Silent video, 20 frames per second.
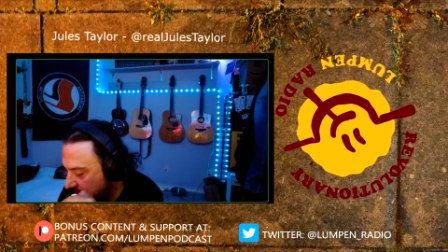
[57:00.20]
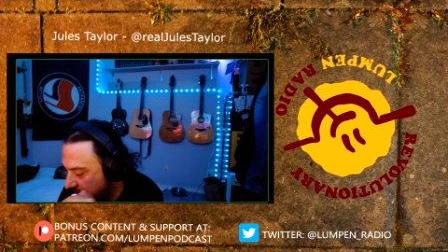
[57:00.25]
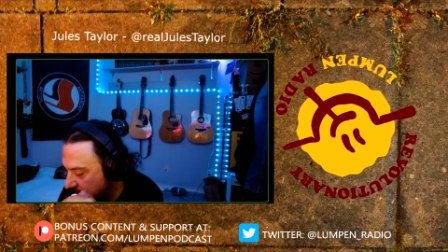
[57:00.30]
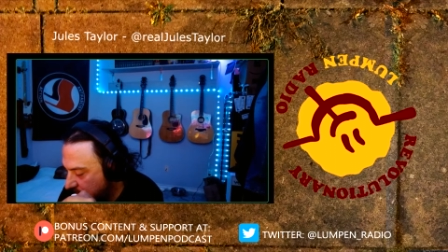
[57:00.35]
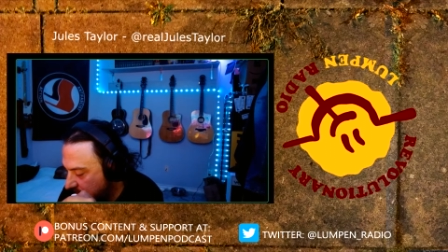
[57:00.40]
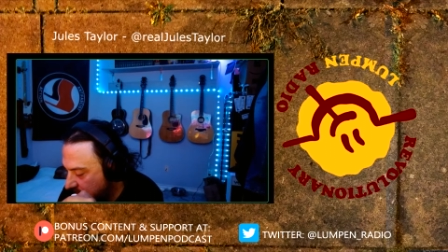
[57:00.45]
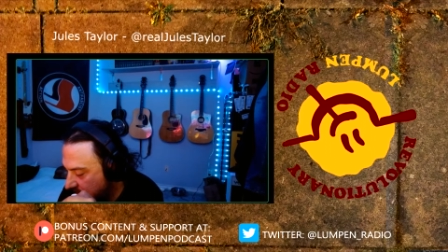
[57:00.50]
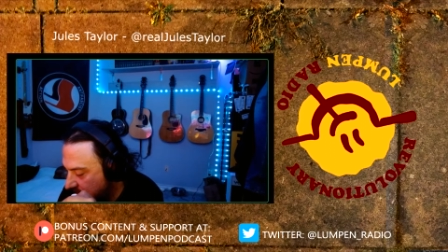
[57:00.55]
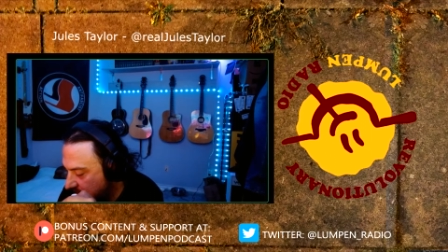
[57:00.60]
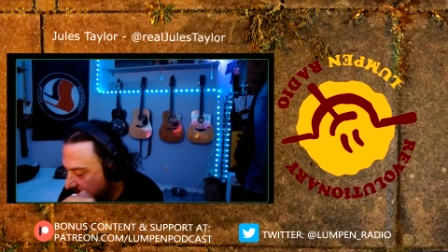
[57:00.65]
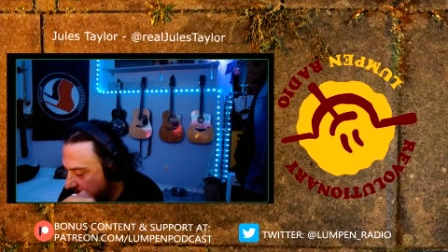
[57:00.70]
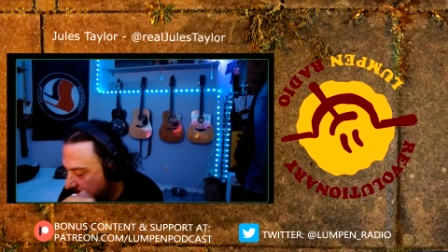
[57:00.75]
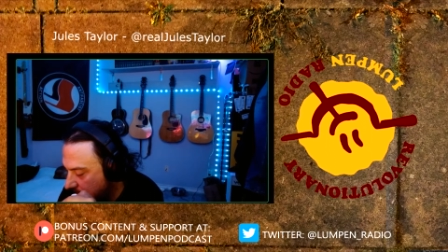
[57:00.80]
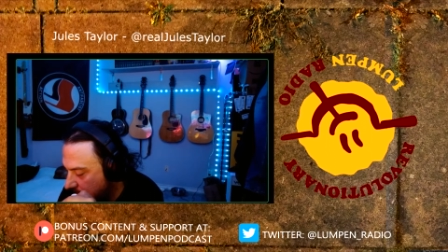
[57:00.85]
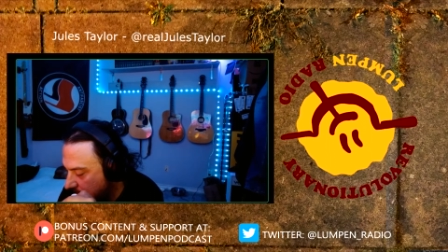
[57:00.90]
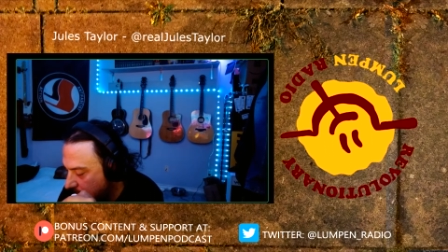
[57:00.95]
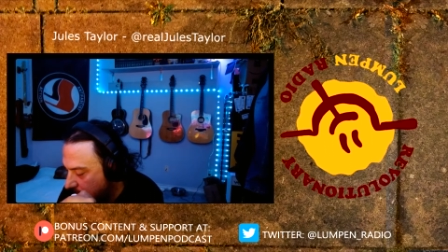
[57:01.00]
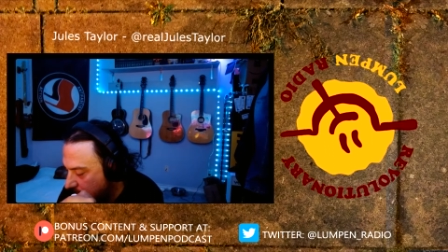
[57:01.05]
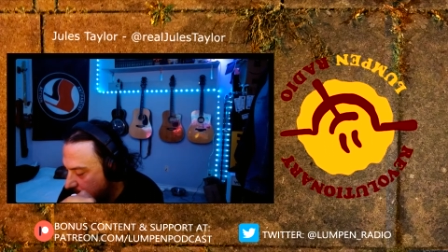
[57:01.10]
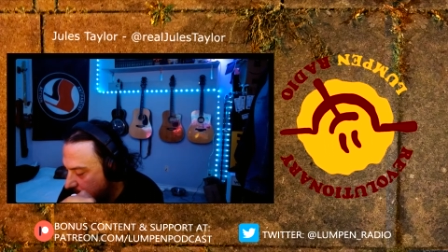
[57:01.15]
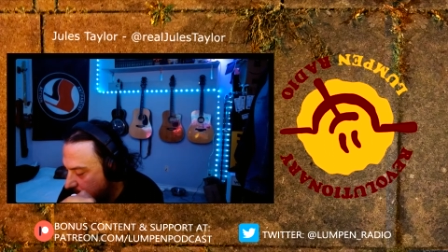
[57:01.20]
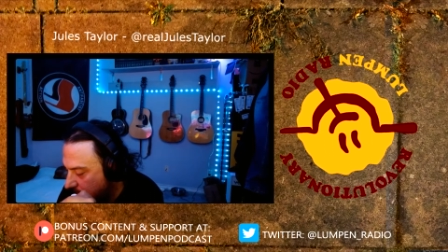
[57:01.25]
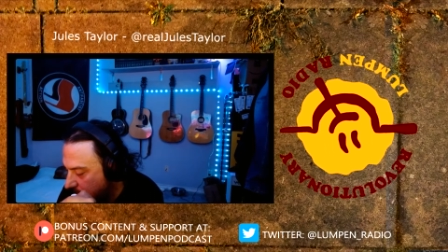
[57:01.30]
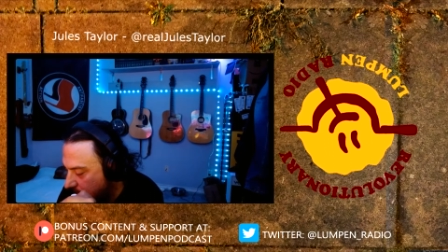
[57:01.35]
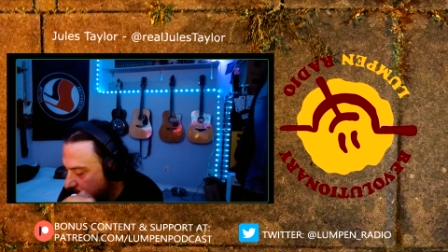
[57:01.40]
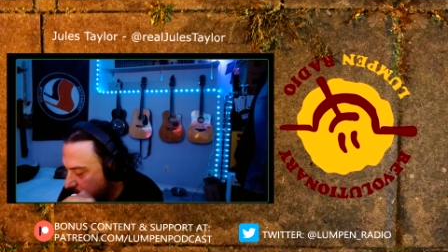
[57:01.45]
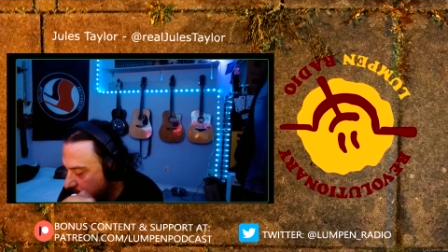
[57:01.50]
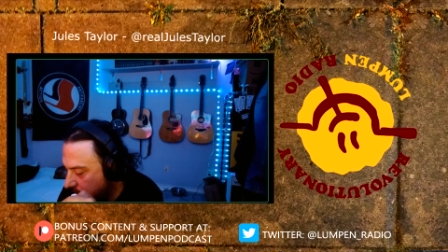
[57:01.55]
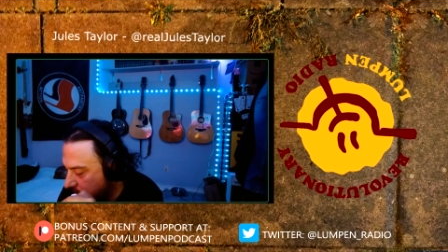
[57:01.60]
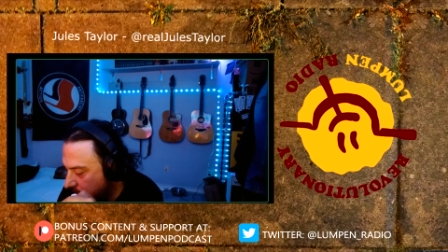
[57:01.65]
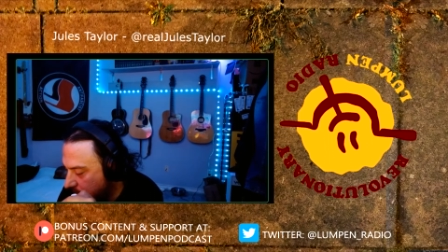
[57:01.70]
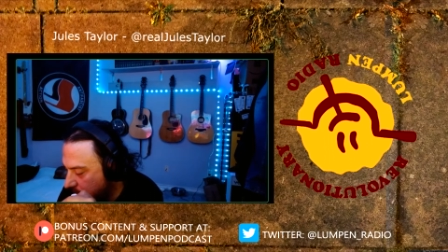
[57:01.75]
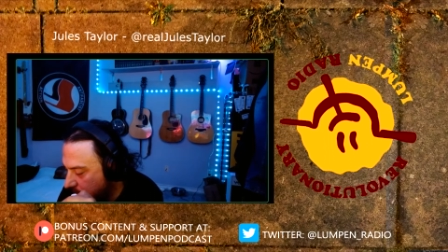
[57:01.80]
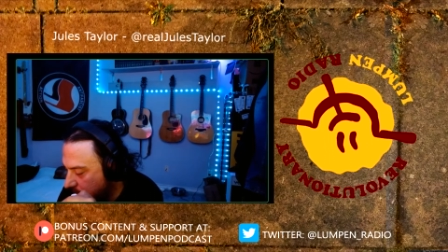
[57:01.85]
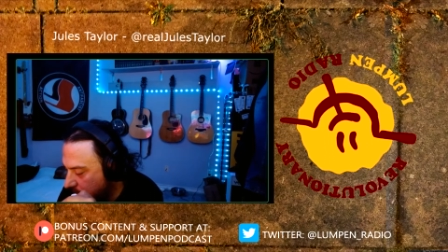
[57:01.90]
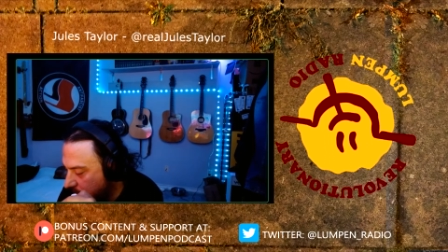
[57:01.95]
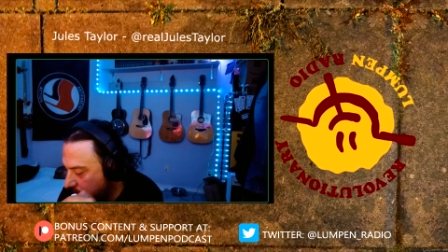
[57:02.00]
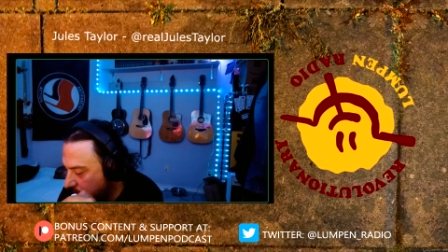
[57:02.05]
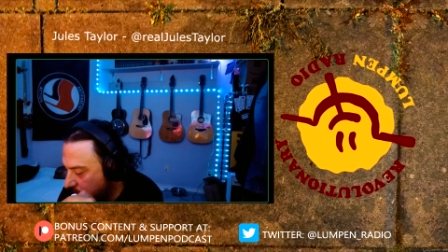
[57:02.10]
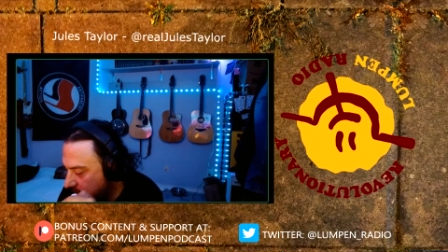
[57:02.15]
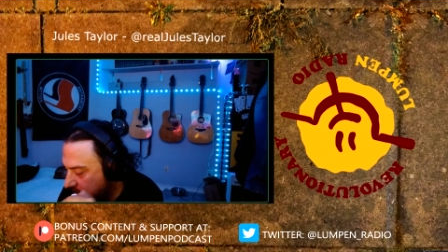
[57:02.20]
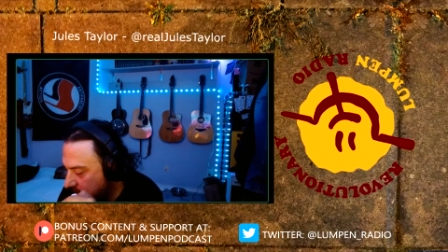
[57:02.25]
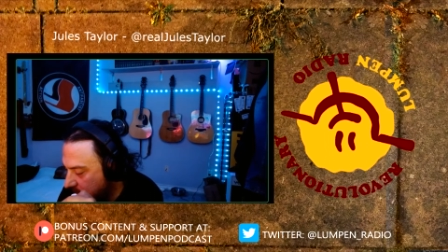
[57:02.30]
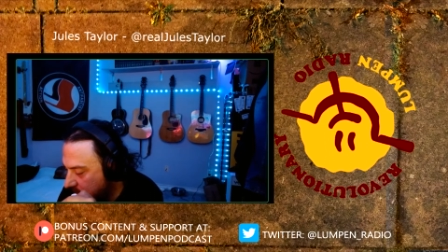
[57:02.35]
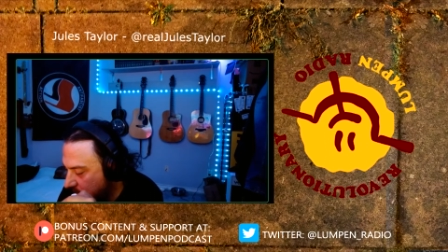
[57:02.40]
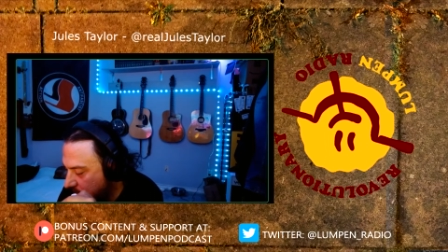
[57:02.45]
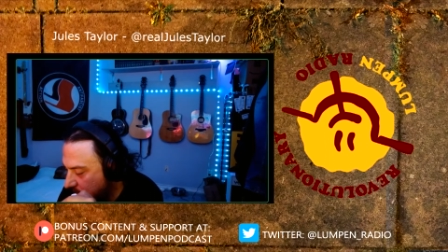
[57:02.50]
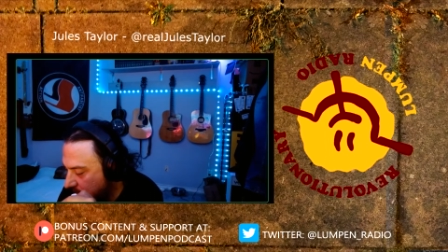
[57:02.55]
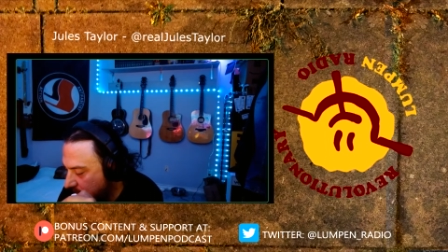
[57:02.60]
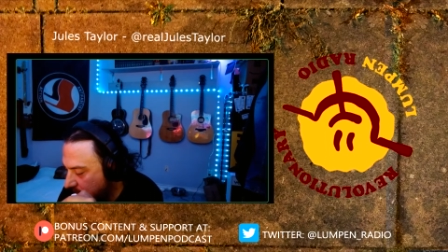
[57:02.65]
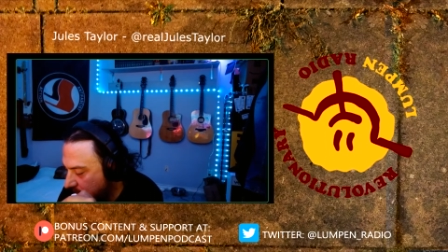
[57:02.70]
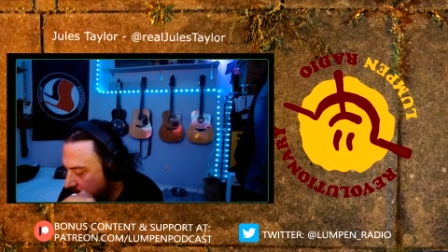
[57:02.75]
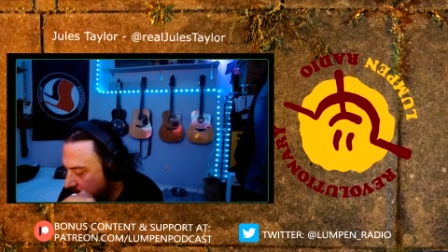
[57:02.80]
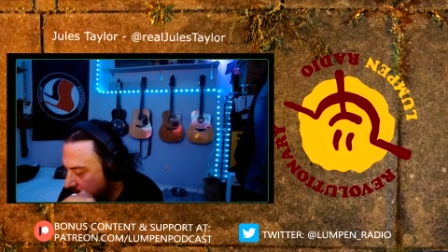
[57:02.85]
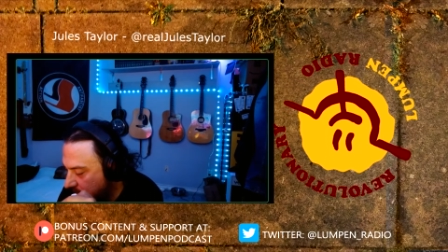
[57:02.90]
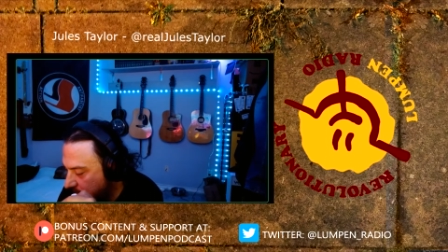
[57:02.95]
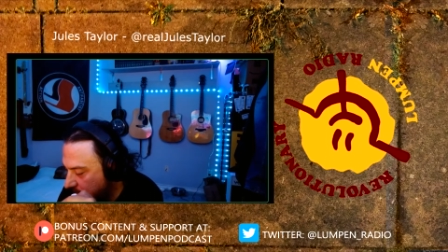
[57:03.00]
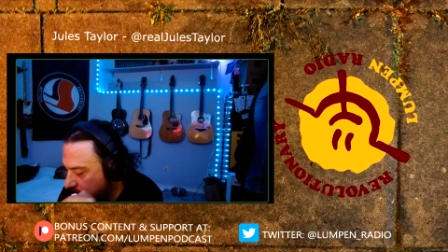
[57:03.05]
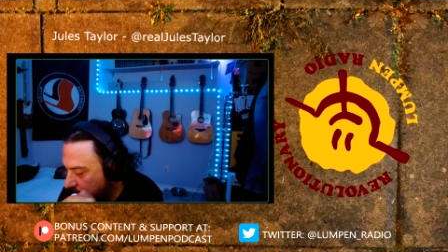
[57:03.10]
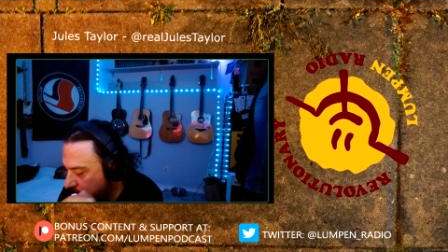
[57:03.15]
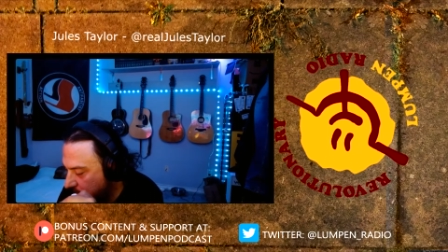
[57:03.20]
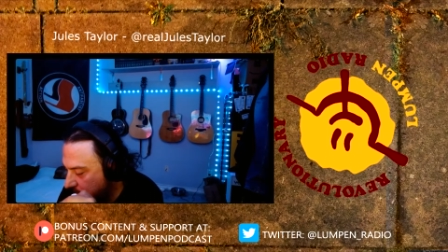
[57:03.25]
it was like, who is going to,